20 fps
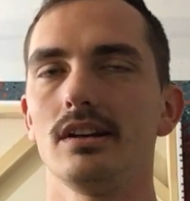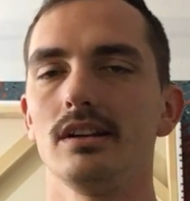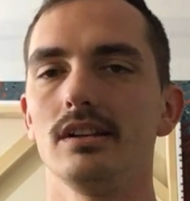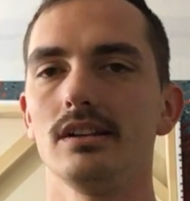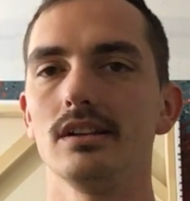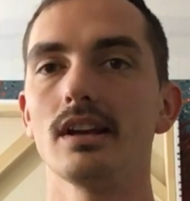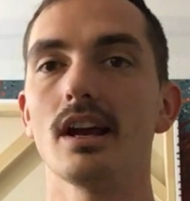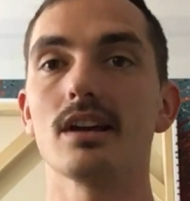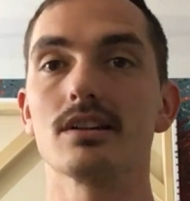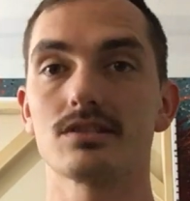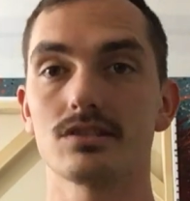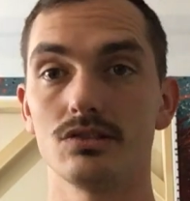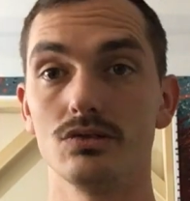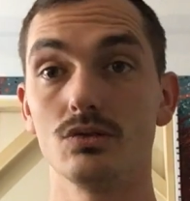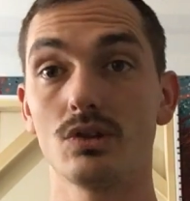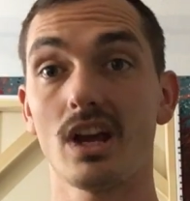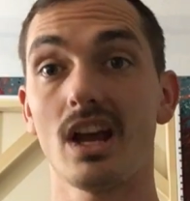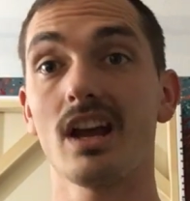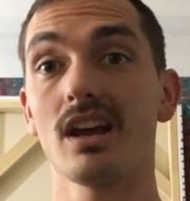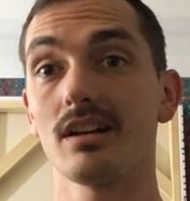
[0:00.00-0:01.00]
yes you
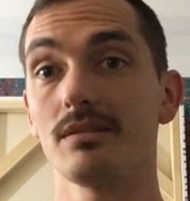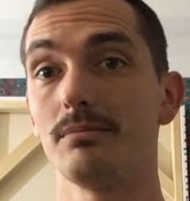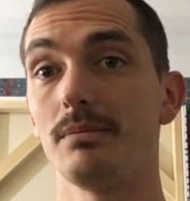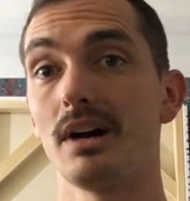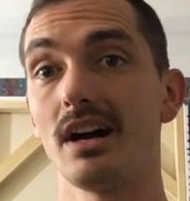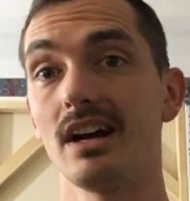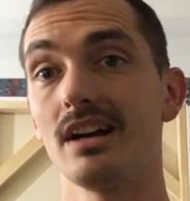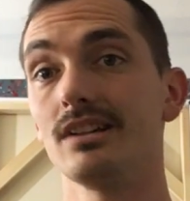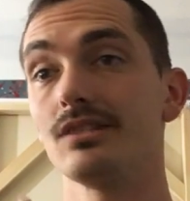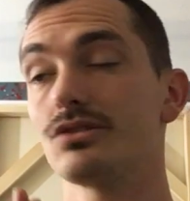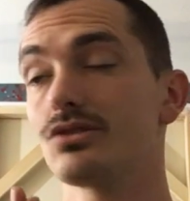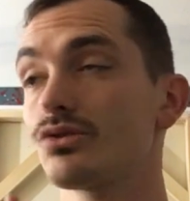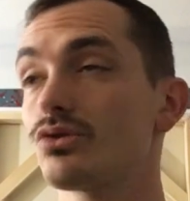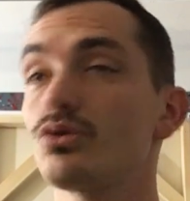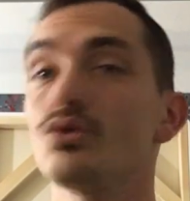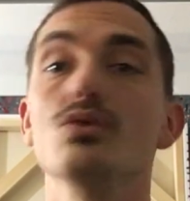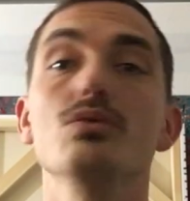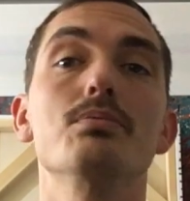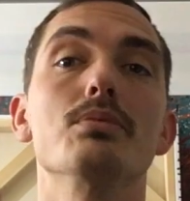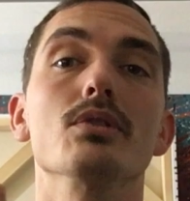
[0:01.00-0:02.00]
can buy
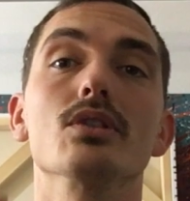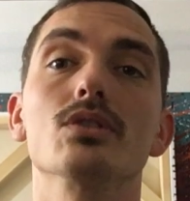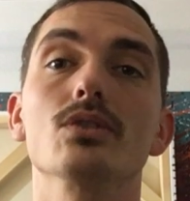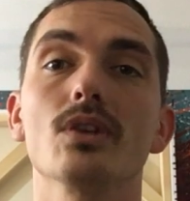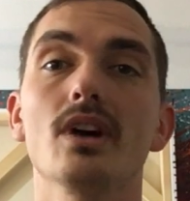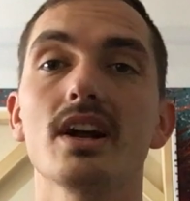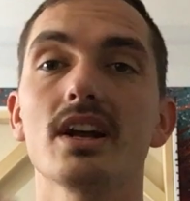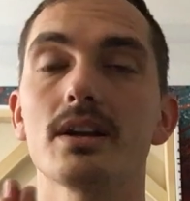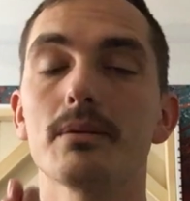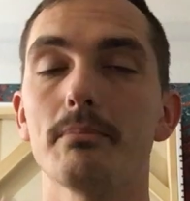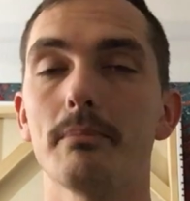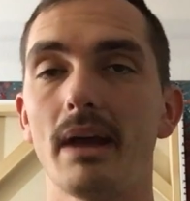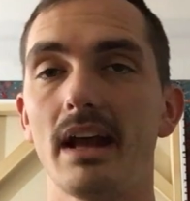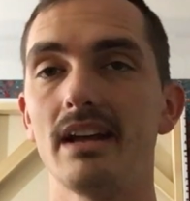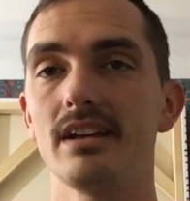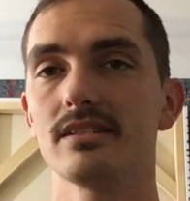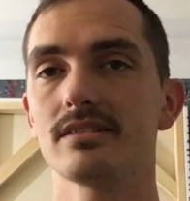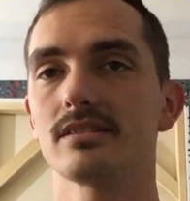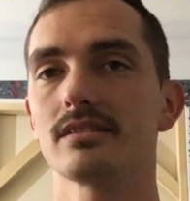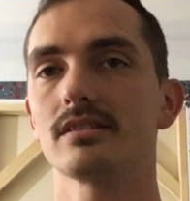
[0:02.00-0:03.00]
super great
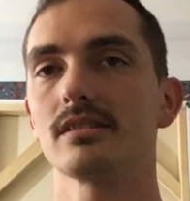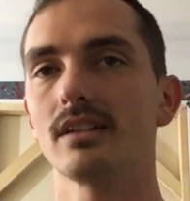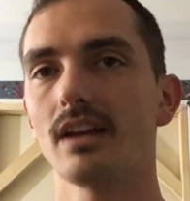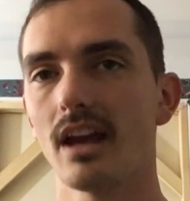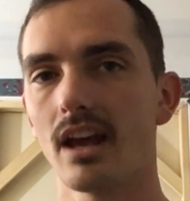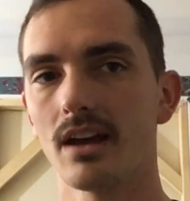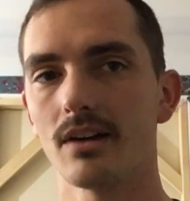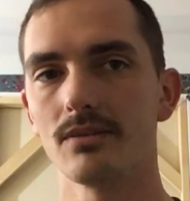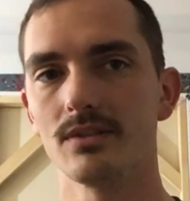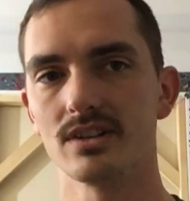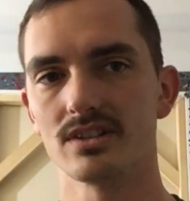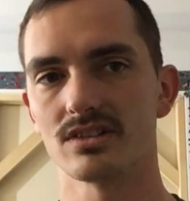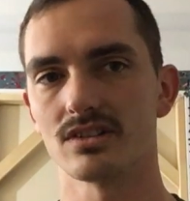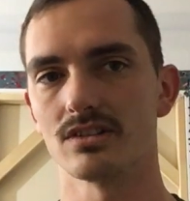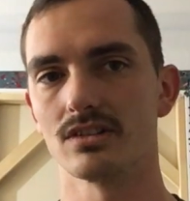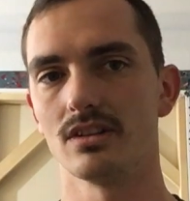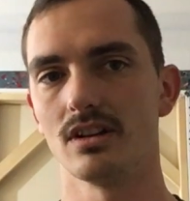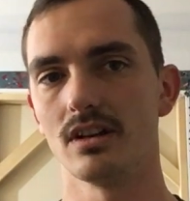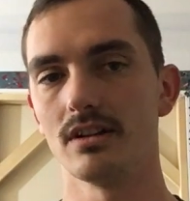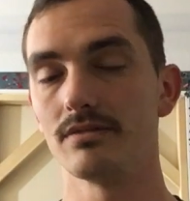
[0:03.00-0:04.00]
amazing canvas
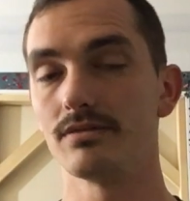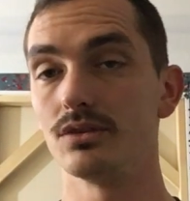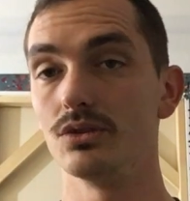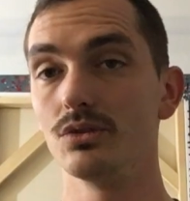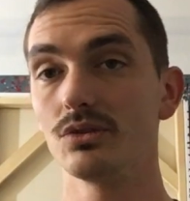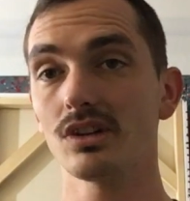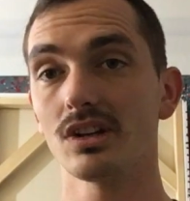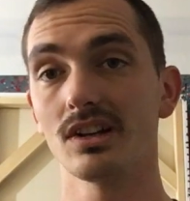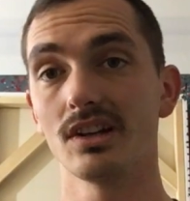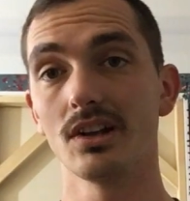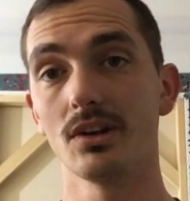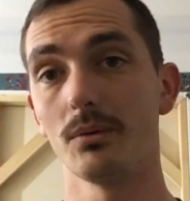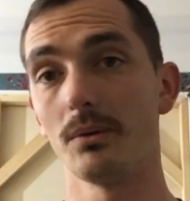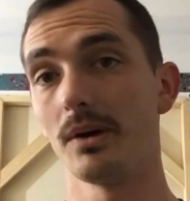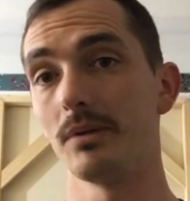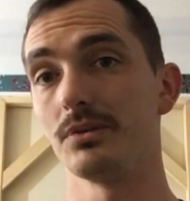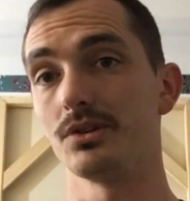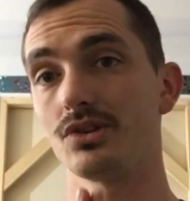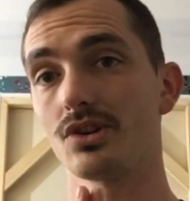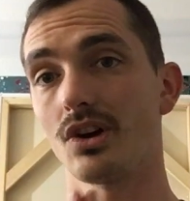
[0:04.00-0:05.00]
and if you can get
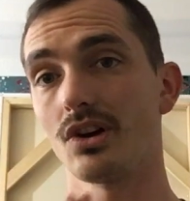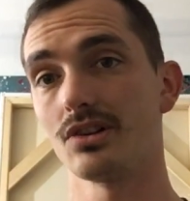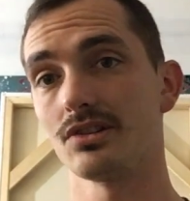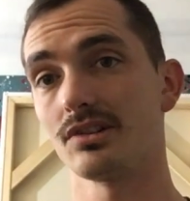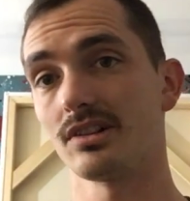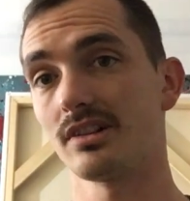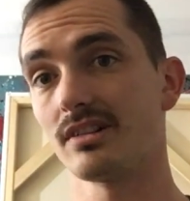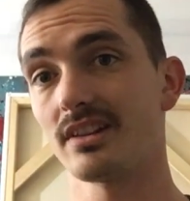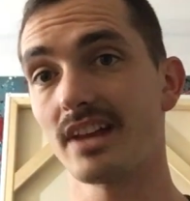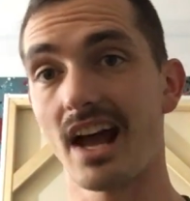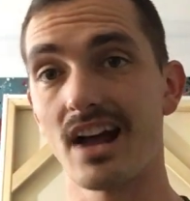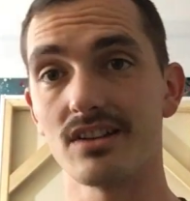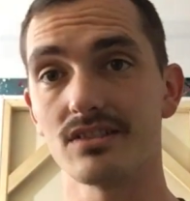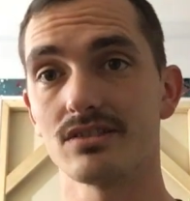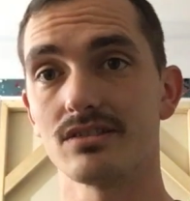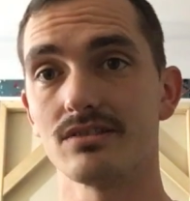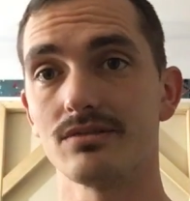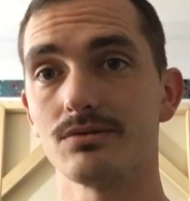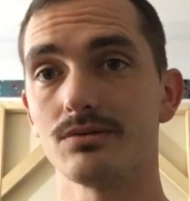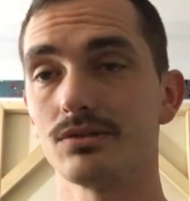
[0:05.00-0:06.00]
away with charging
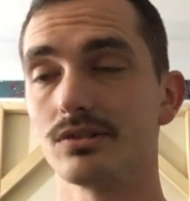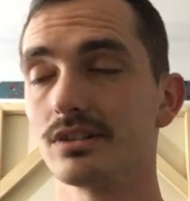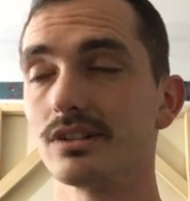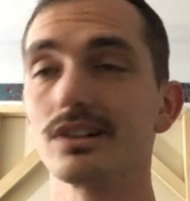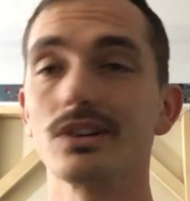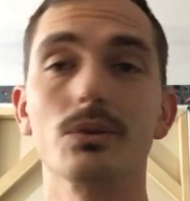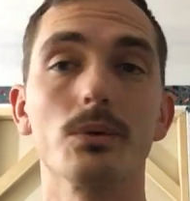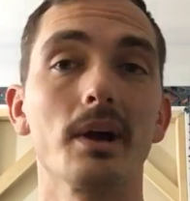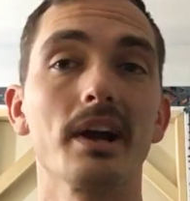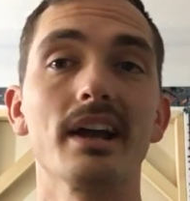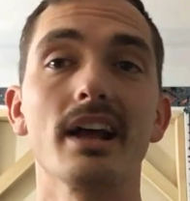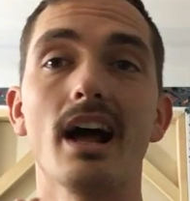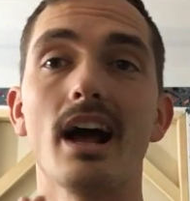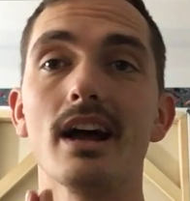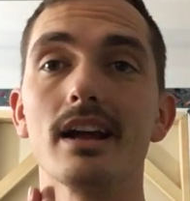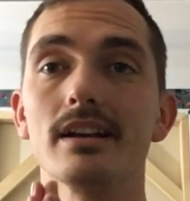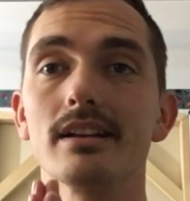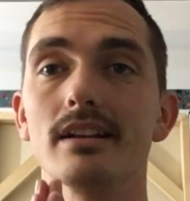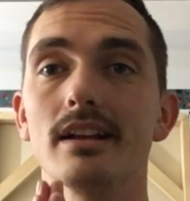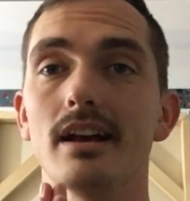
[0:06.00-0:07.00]
thousands for it great
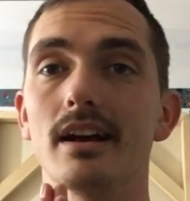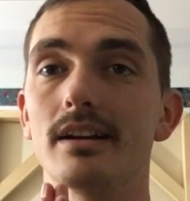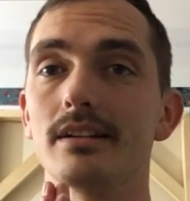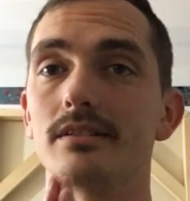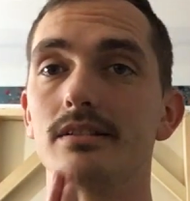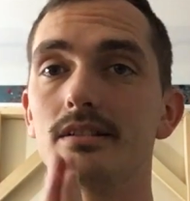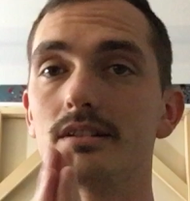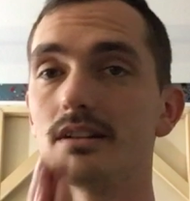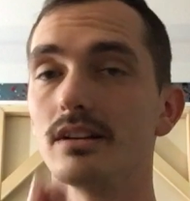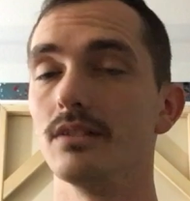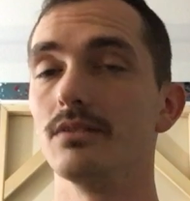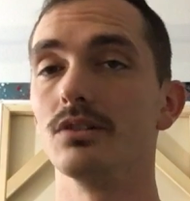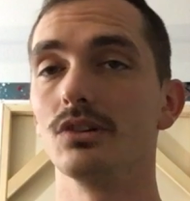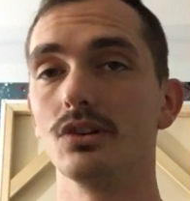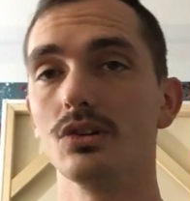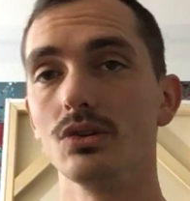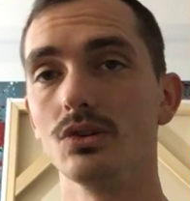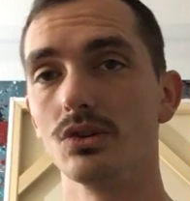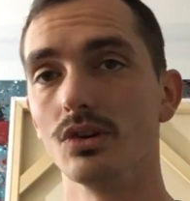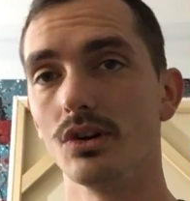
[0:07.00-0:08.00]
i i give you
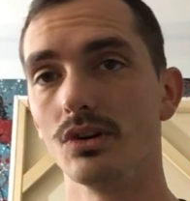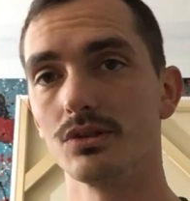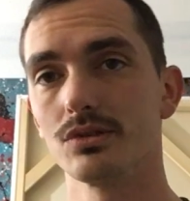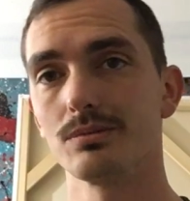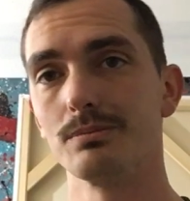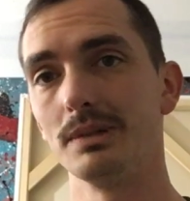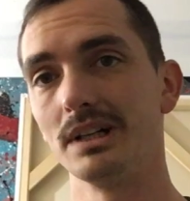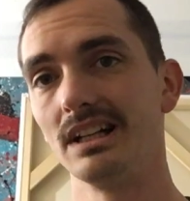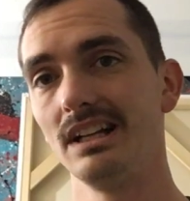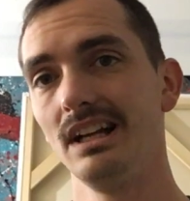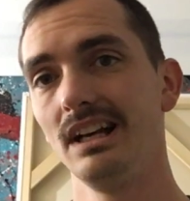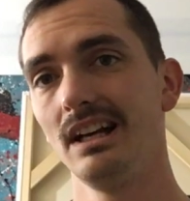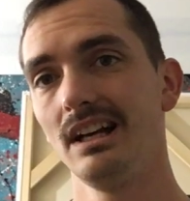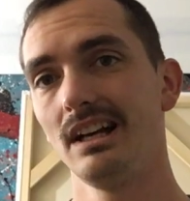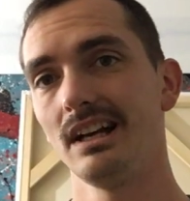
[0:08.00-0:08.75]
kudos but